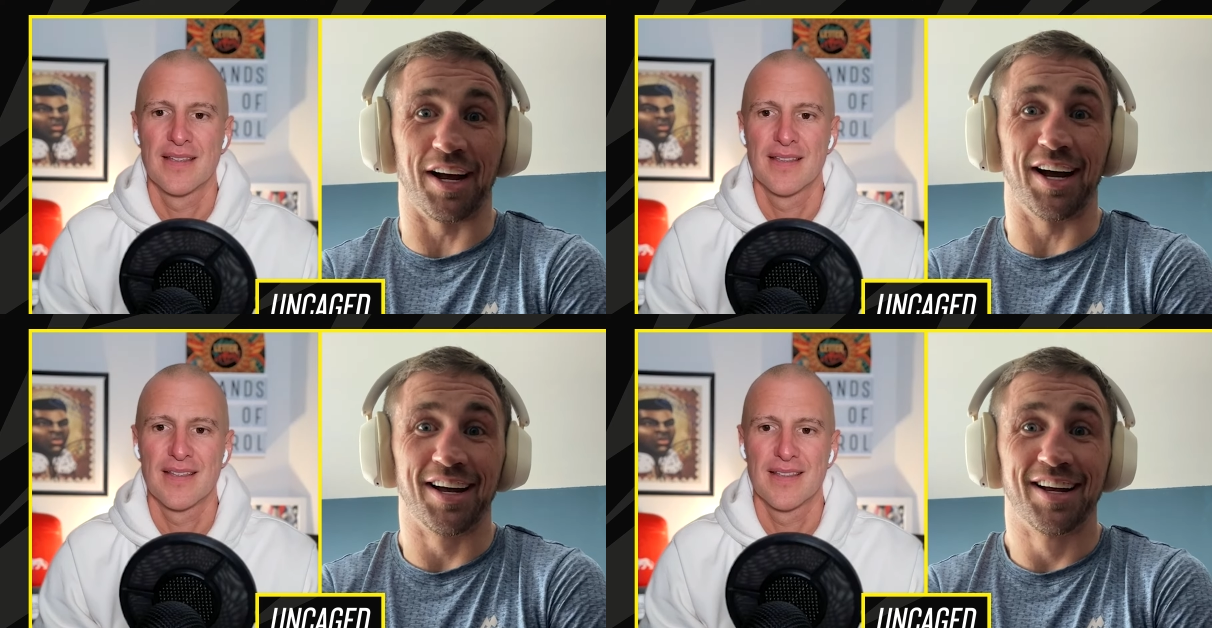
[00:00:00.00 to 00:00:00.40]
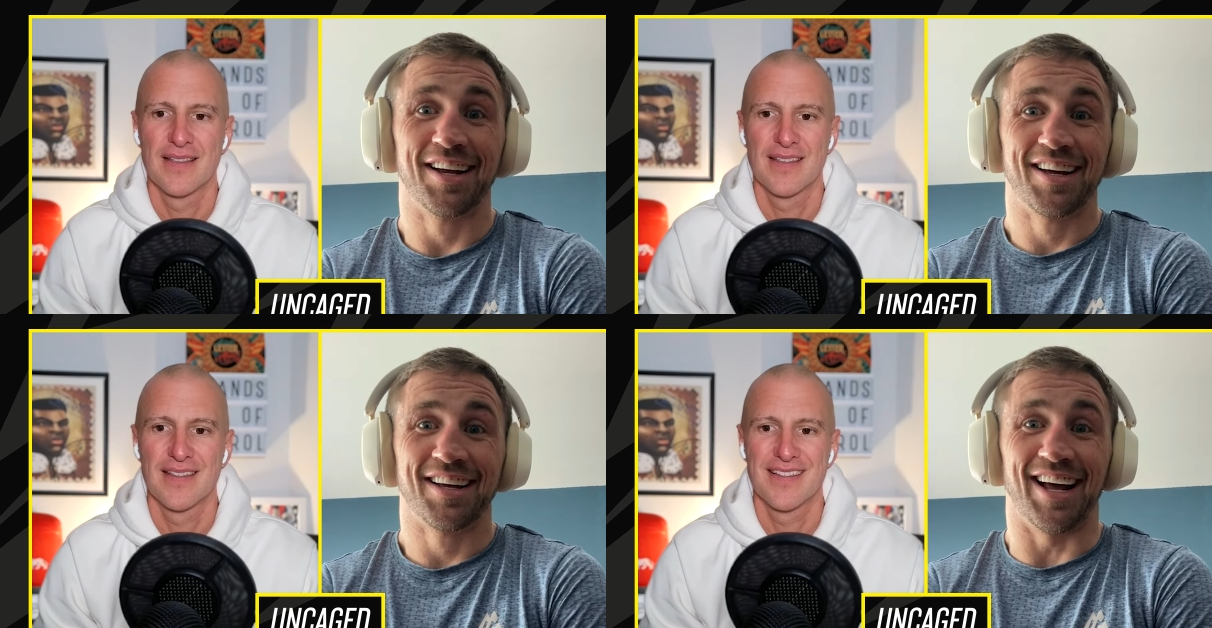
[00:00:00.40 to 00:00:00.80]
Speaker 1: for that.
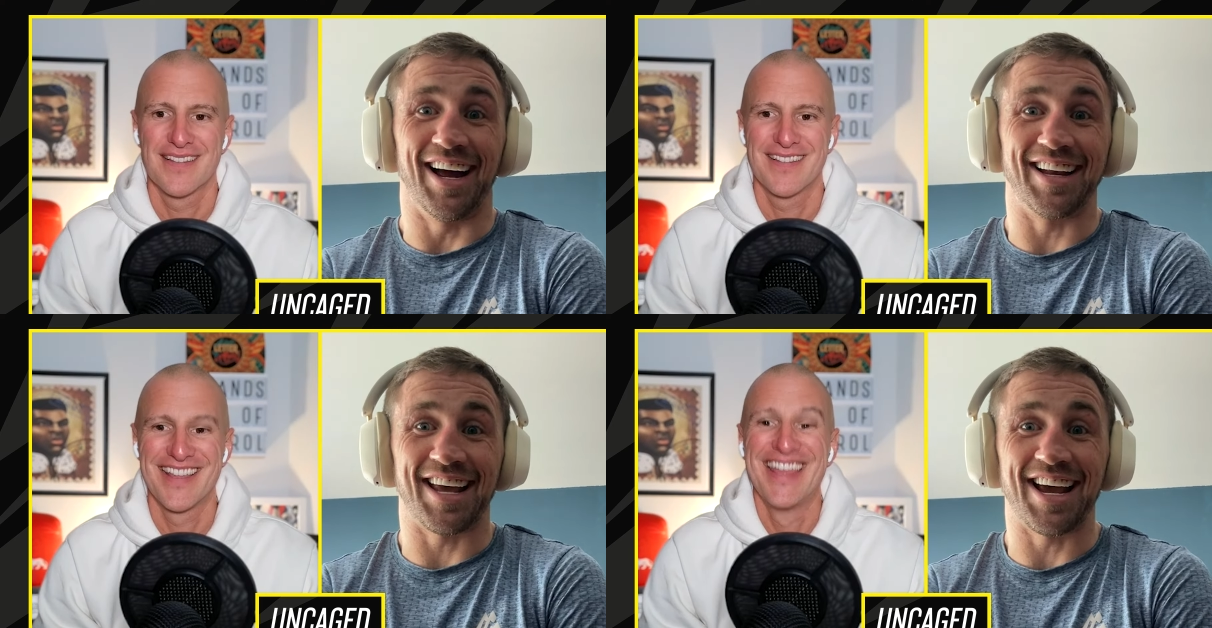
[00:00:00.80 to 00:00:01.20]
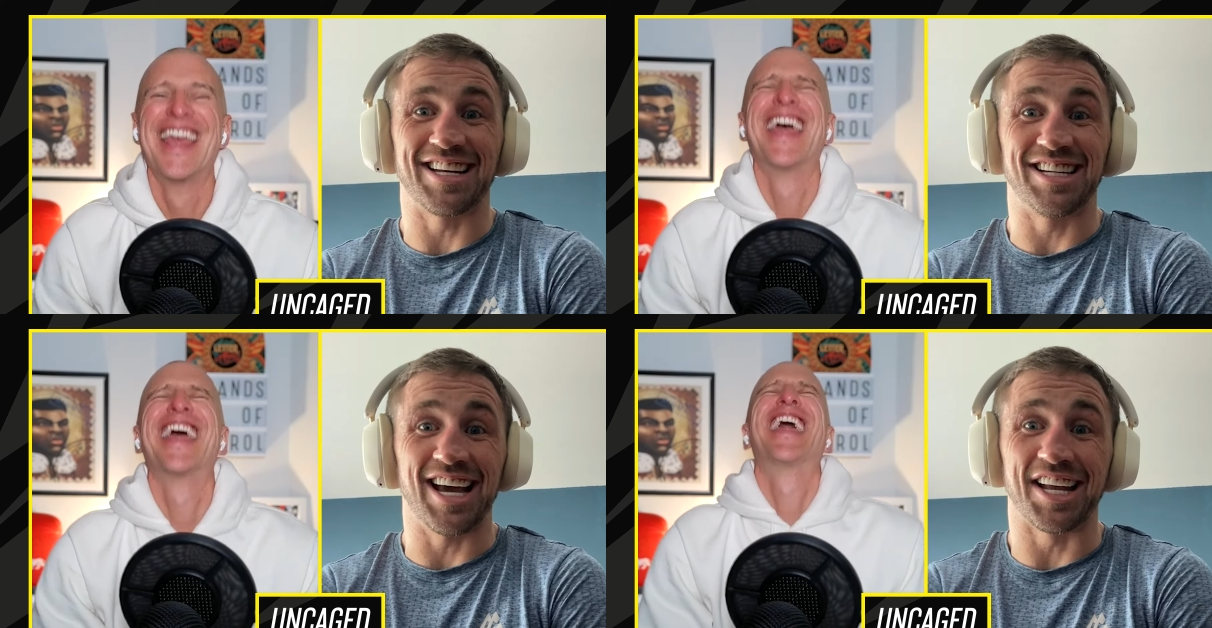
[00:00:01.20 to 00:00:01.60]
Like, they
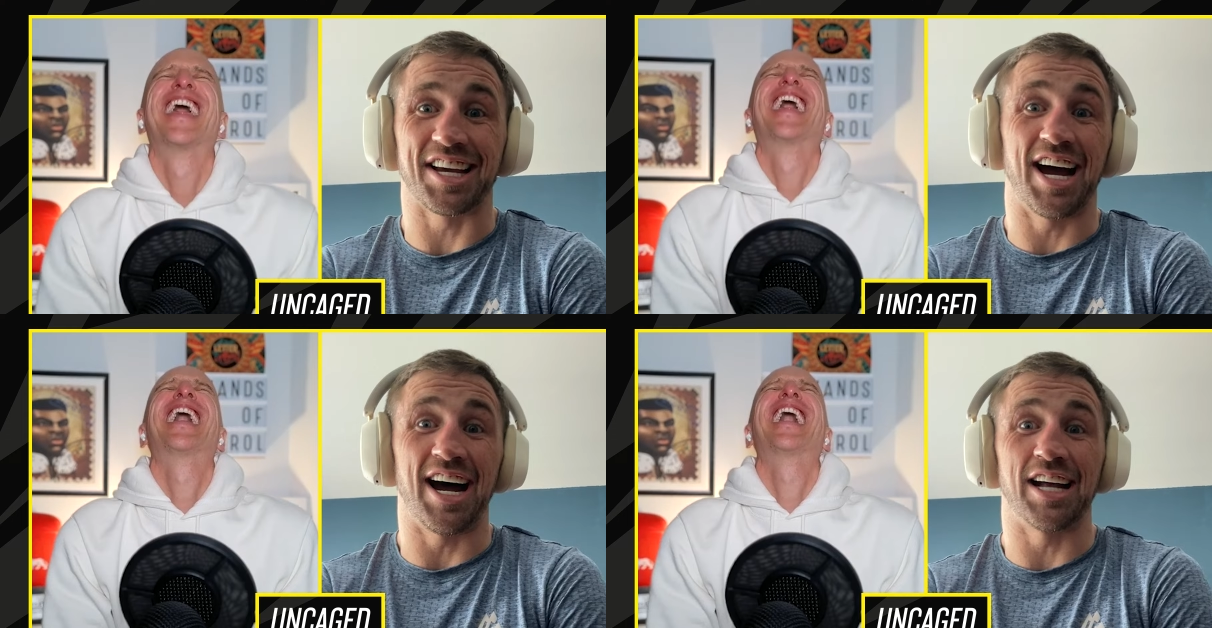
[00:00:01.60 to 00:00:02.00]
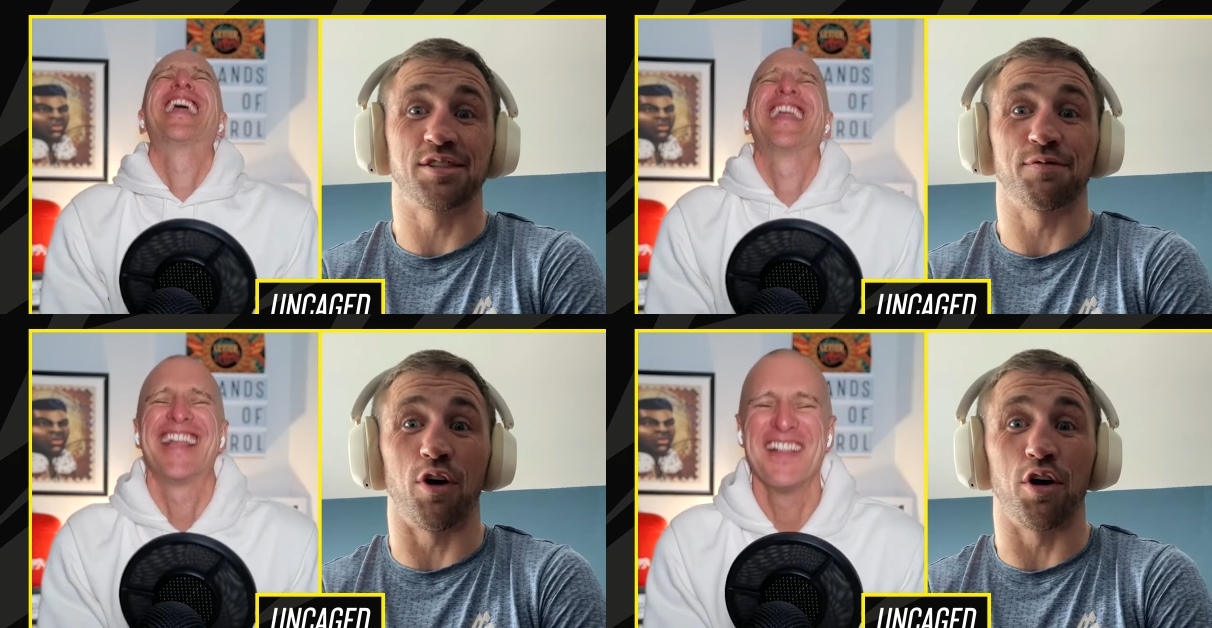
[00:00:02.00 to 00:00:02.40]
had yellow
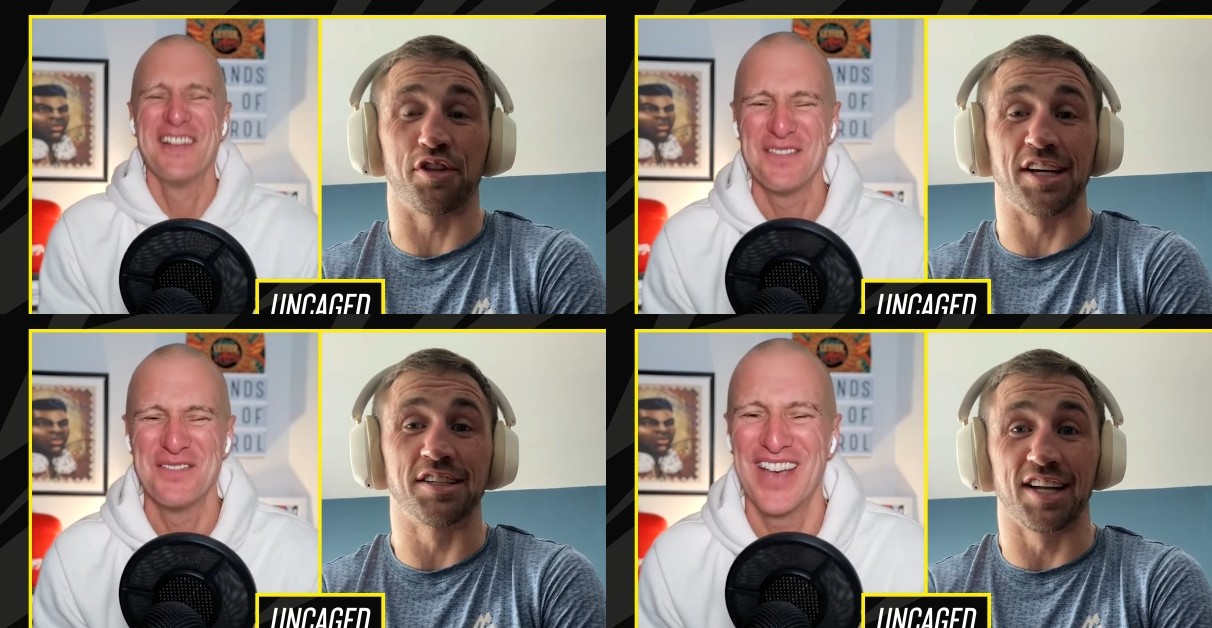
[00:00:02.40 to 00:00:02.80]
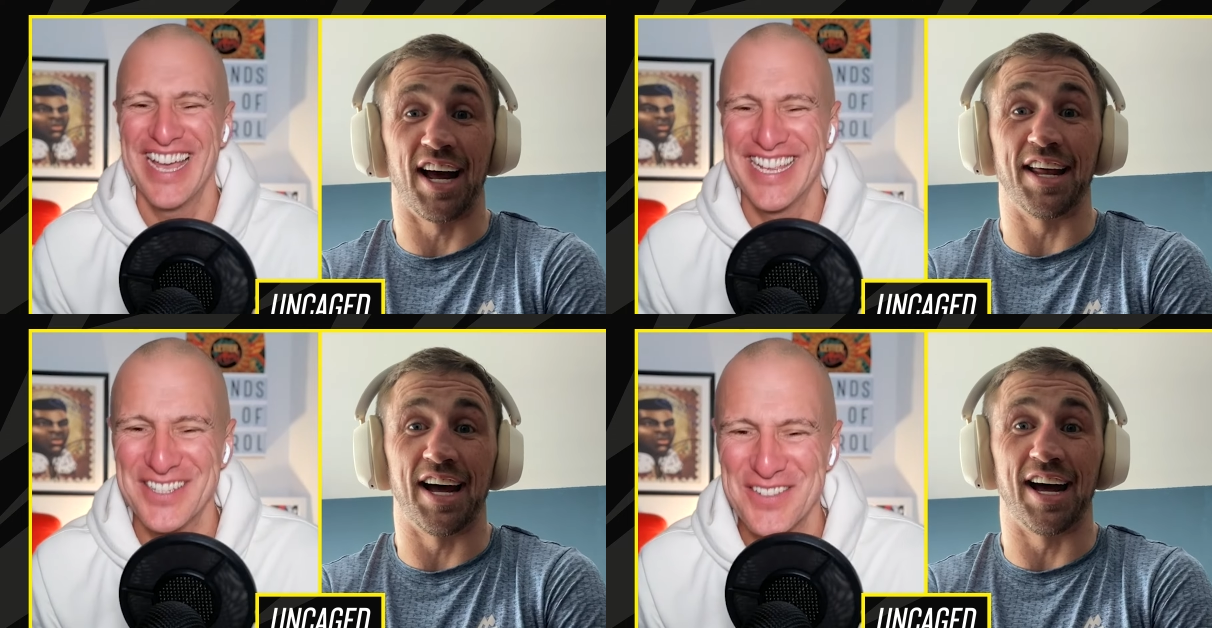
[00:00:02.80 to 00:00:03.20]
cards for
Speaker 2: things
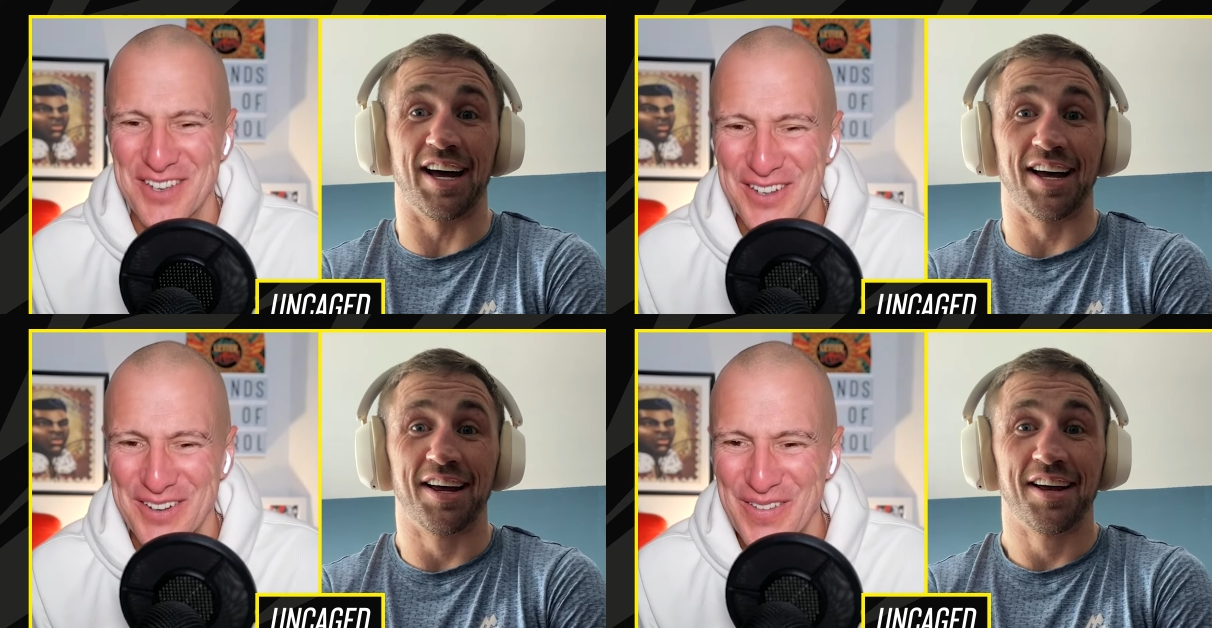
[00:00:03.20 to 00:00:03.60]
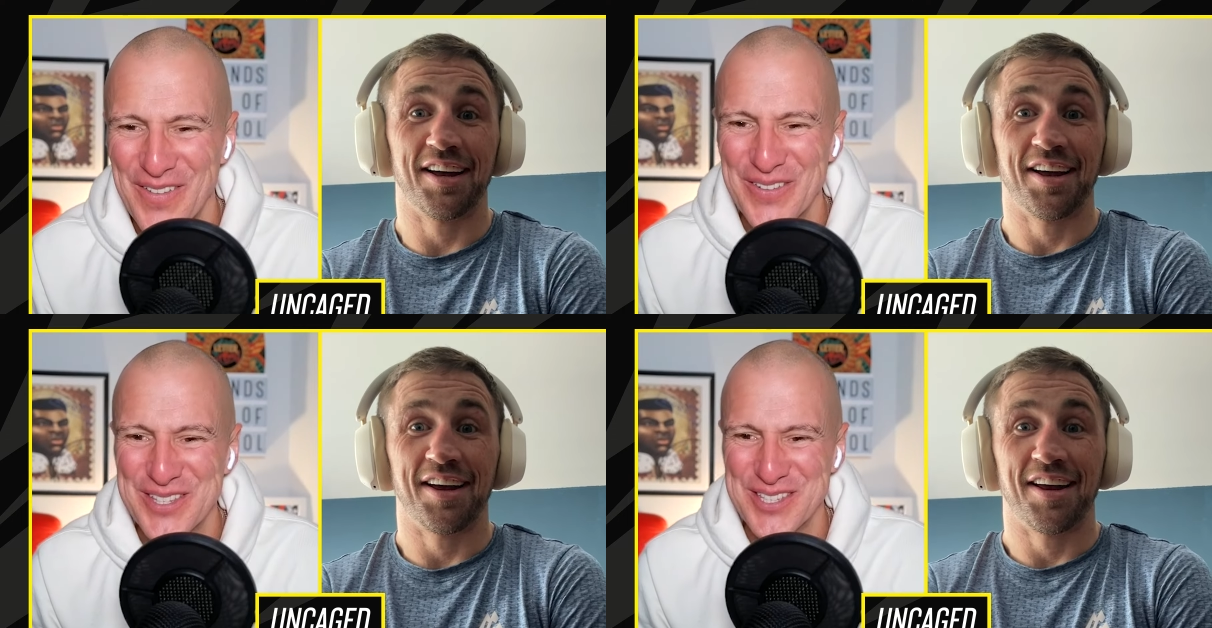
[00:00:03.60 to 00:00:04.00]
like that. You got
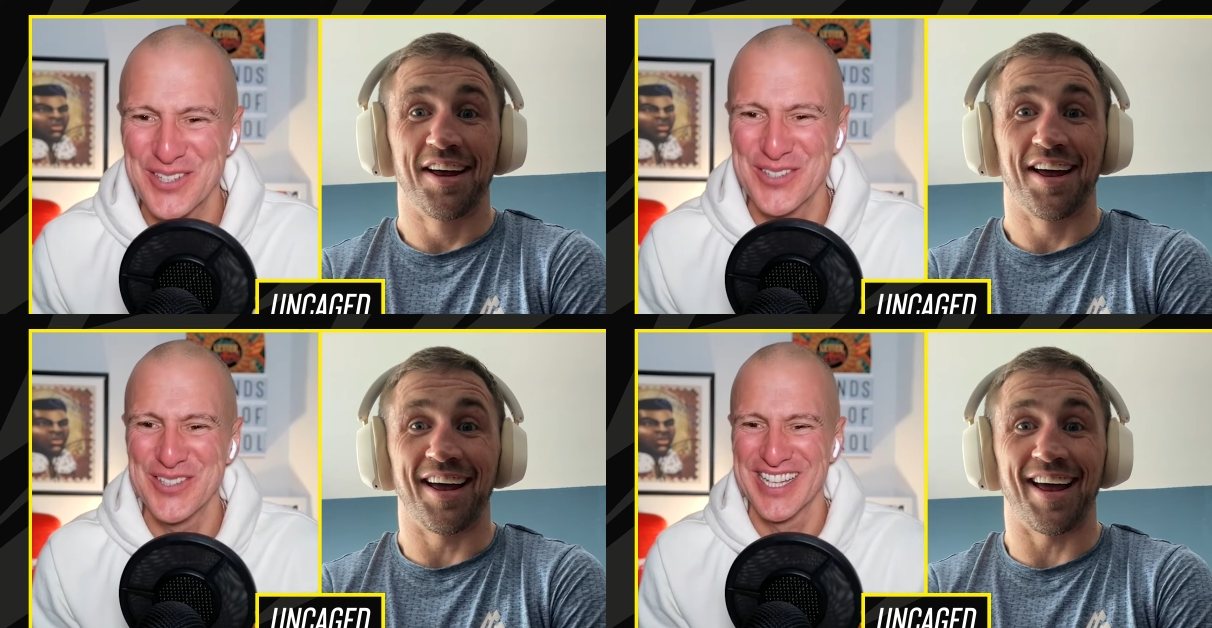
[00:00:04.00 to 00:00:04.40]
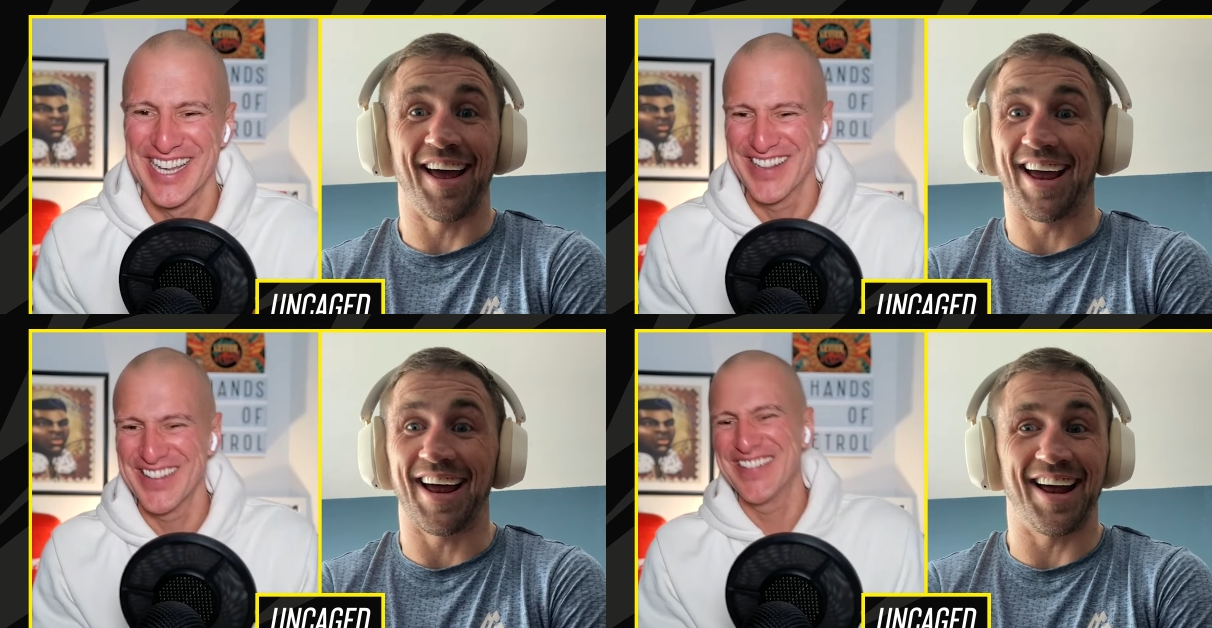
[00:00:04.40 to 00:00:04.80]
old school. I love